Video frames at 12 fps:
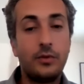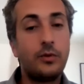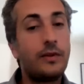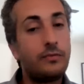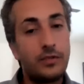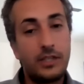new
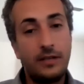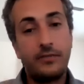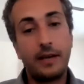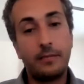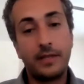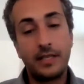refugee
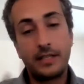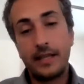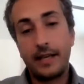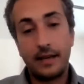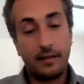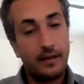families
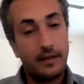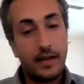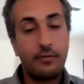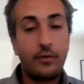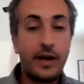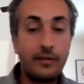that
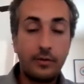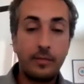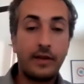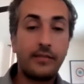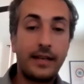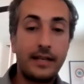have arrived from
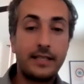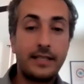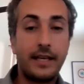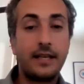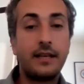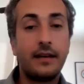
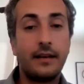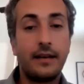Afghanistan.